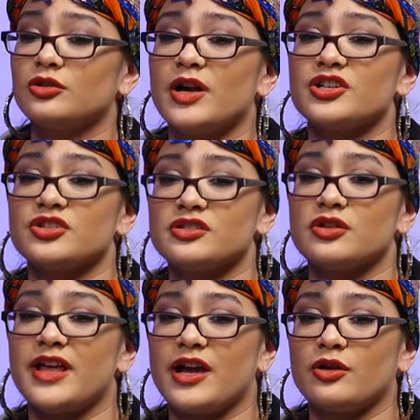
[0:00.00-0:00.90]
question.
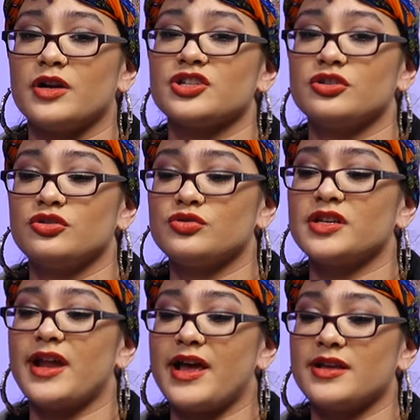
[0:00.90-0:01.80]
So that question you
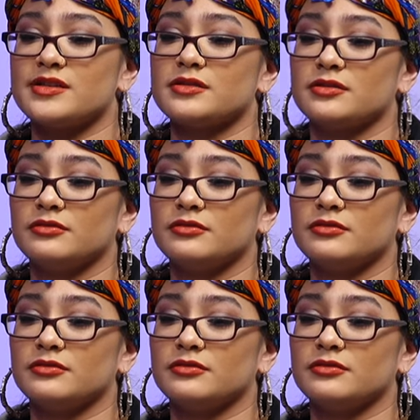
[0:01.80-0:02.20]
should ask.